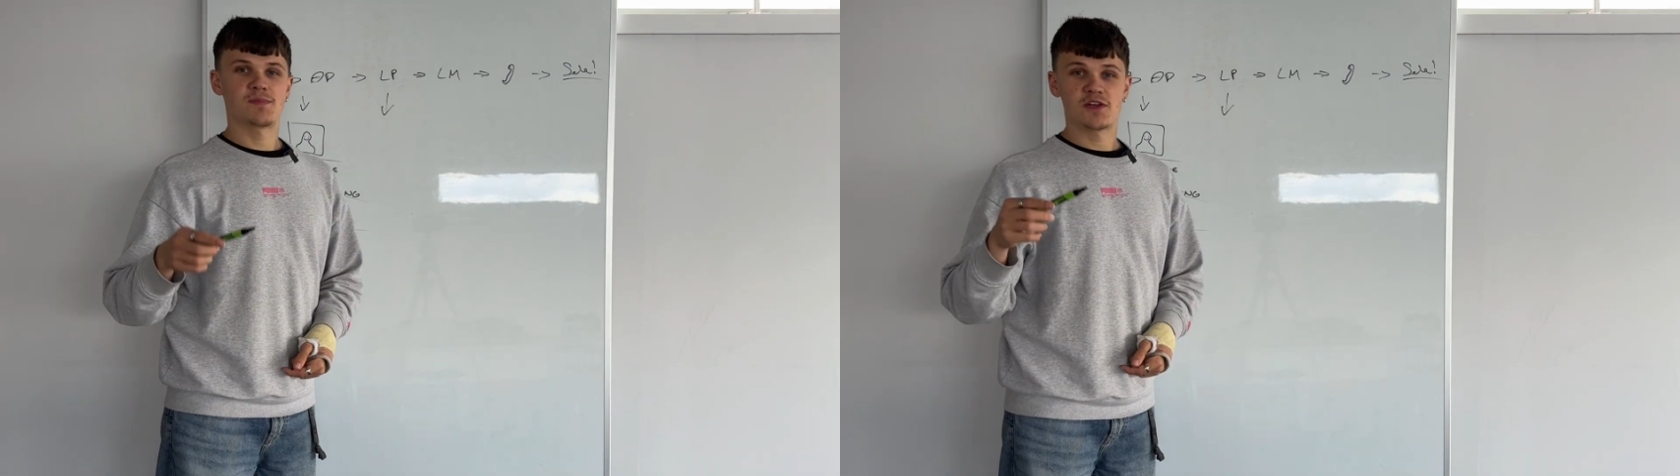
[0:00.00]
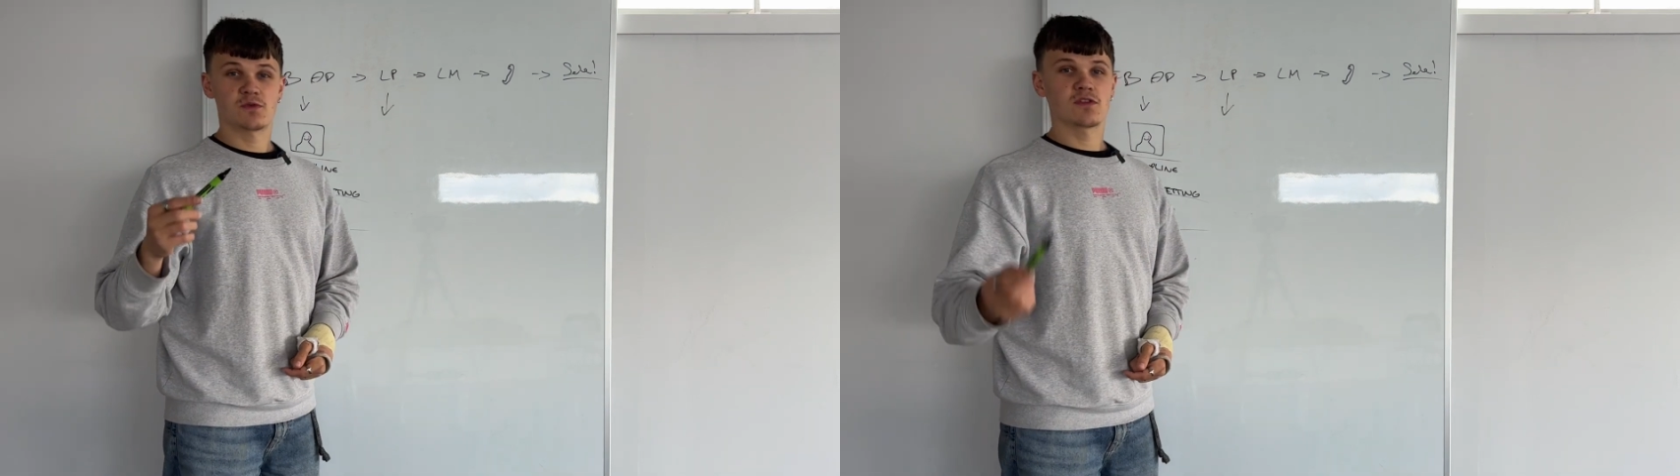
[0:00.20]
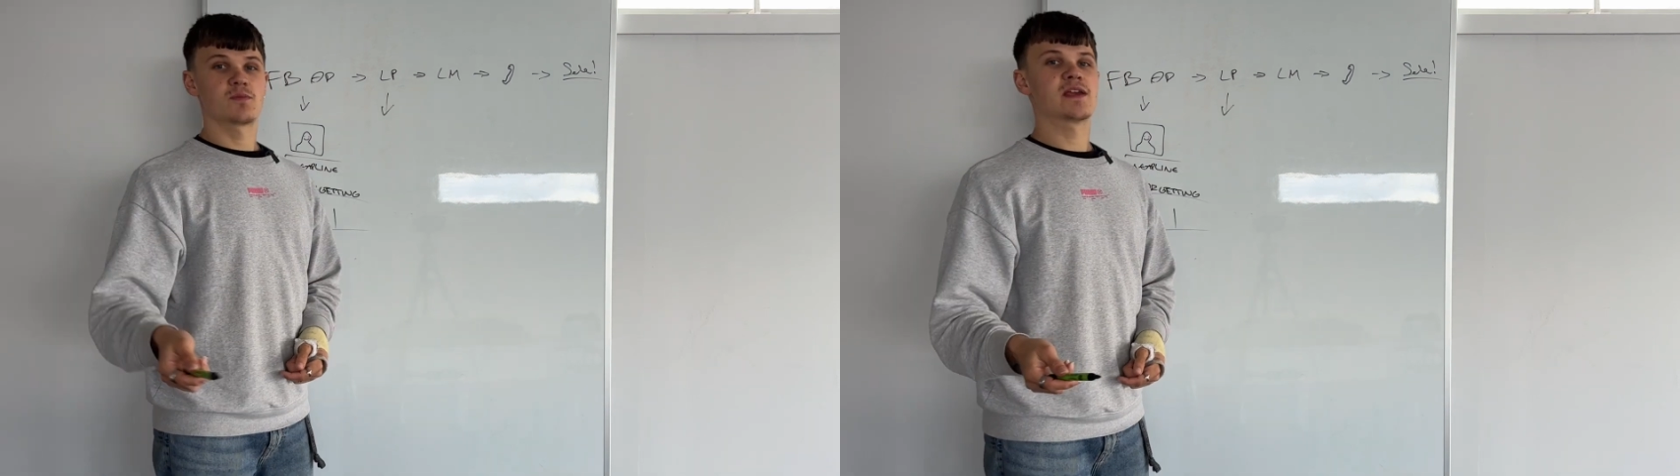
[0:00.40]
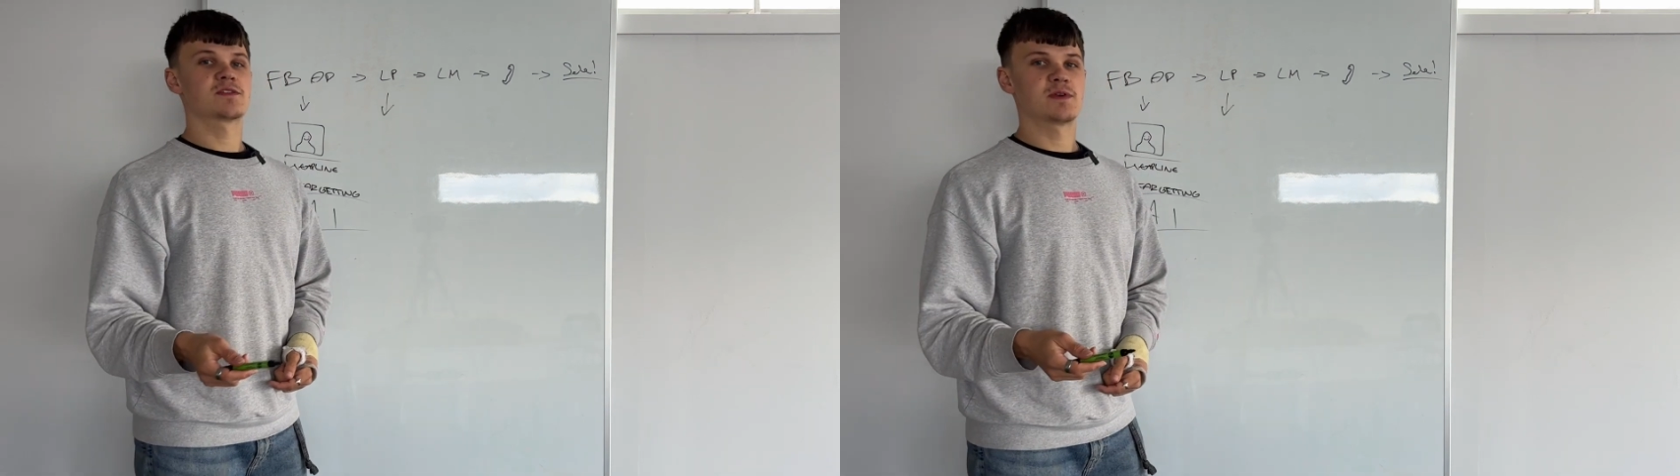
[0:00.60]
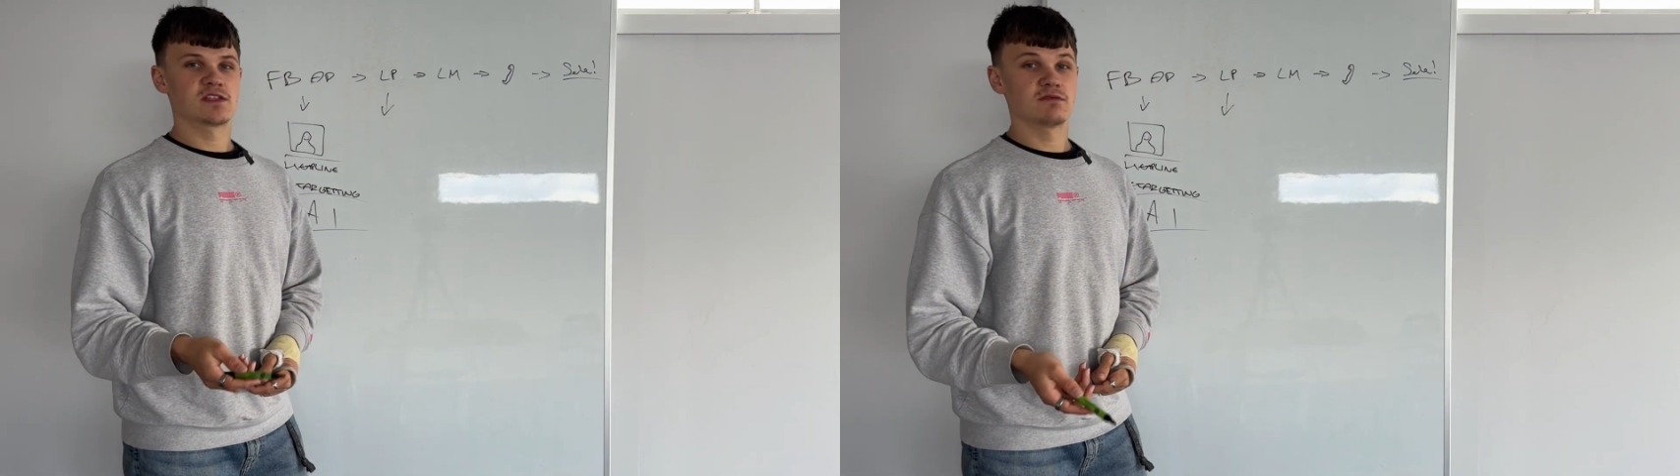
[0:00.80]
page, one of the biggest
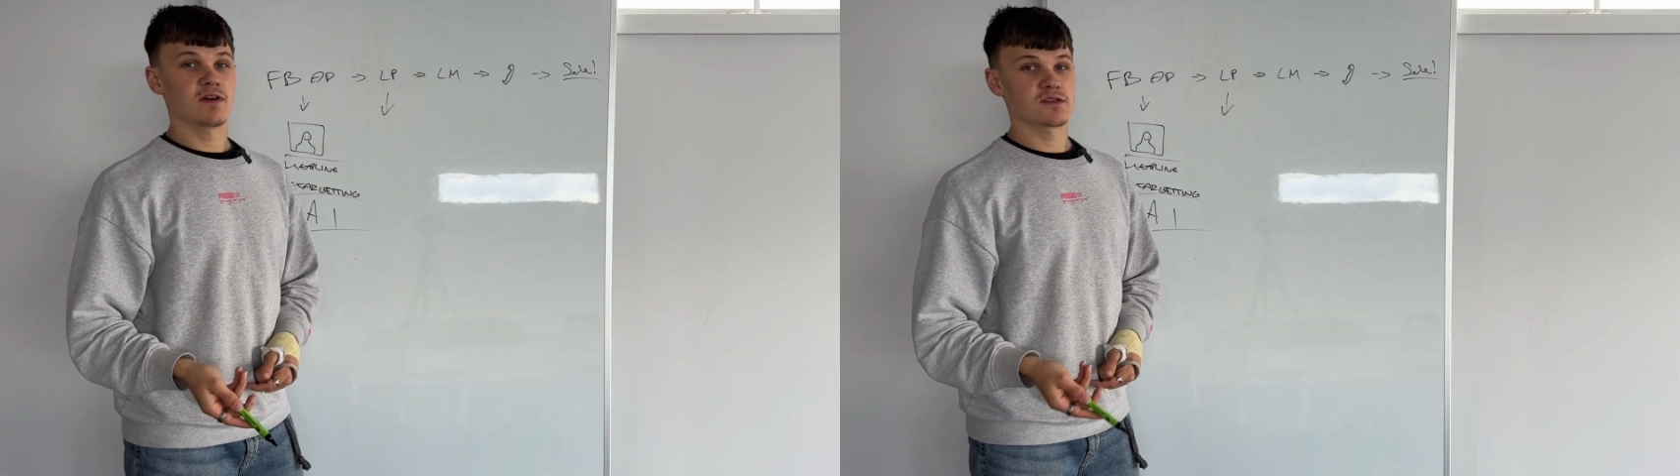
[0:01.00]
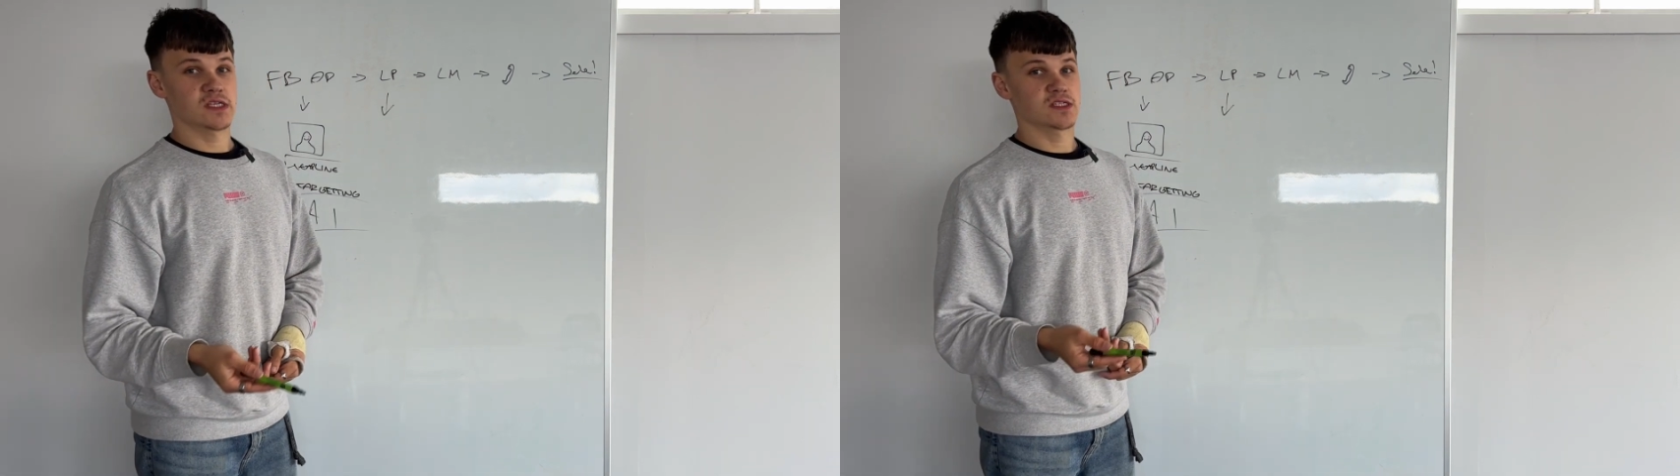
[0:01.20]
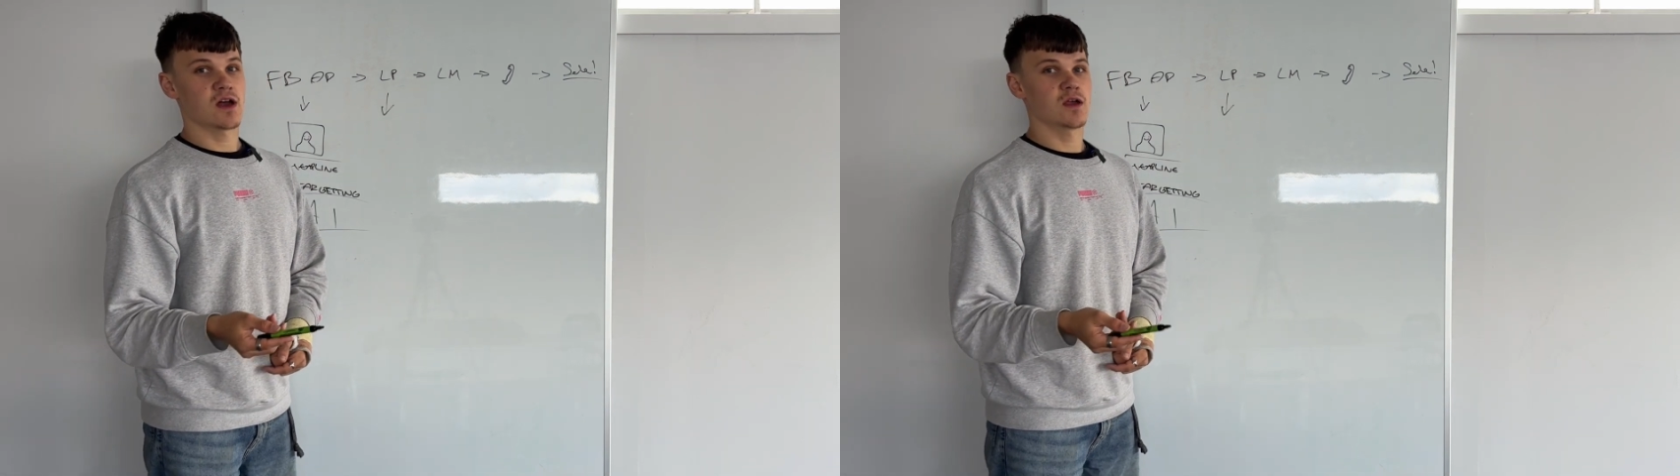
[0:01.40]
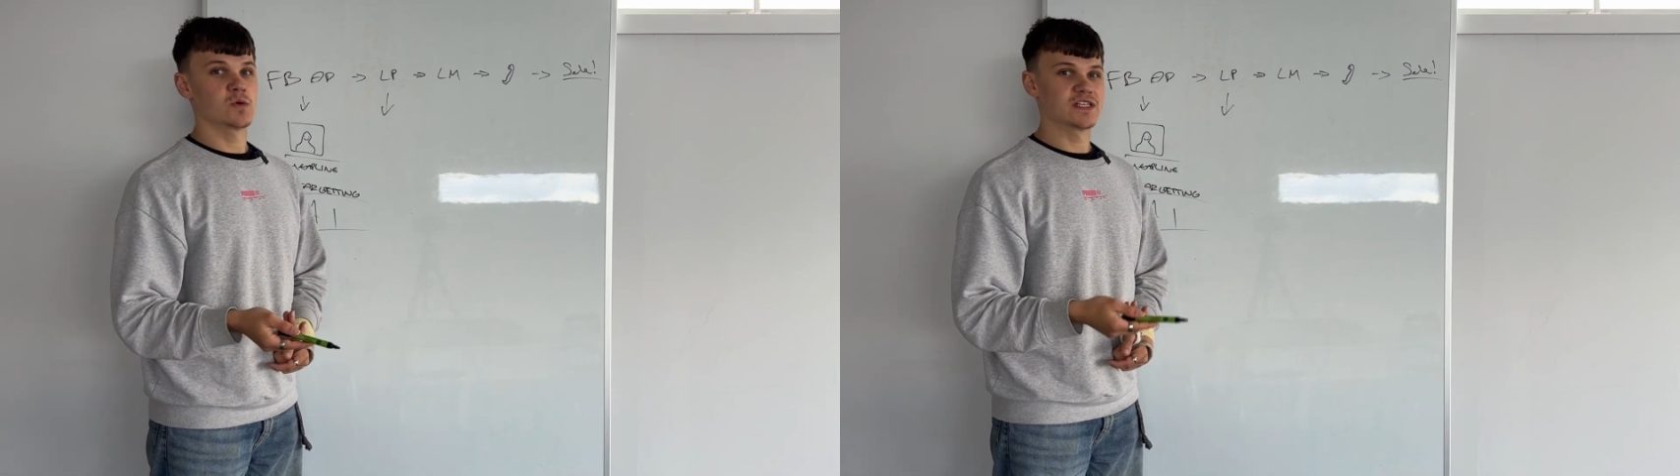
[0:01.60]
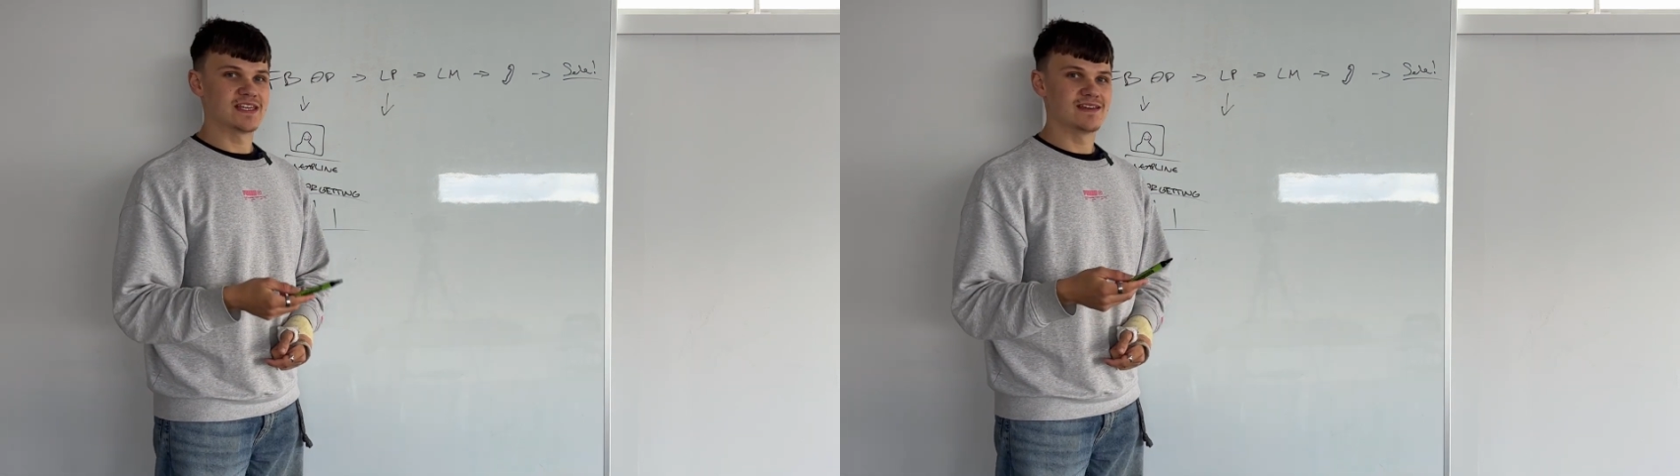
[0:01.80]
pieces of advice that I
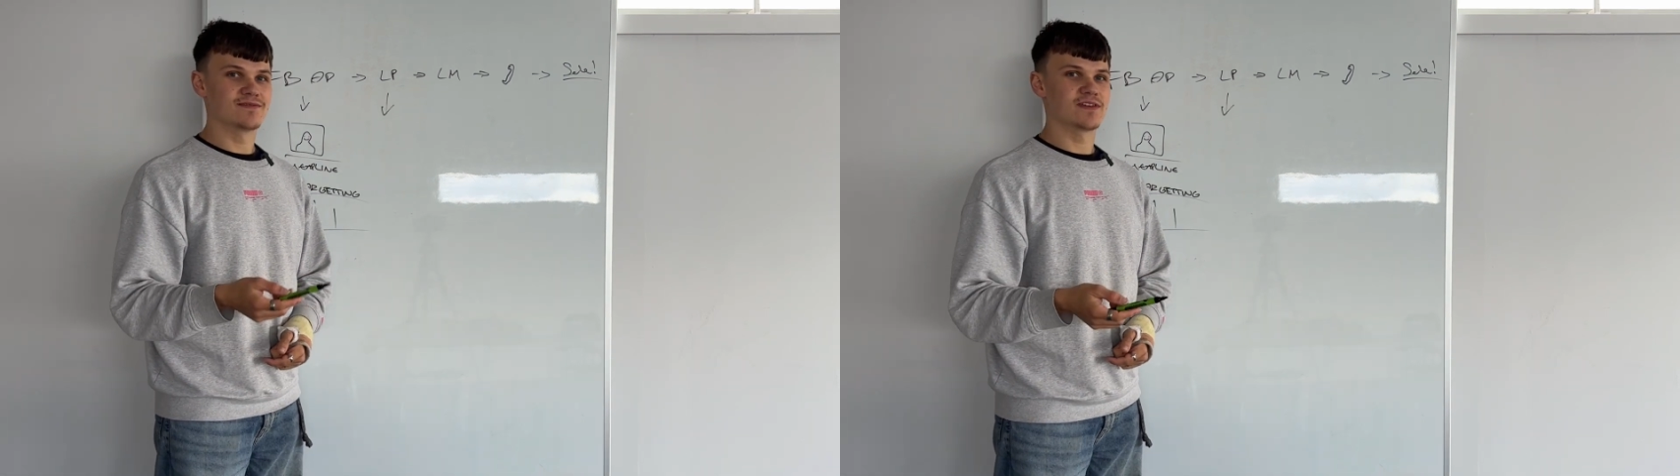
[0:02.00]
would give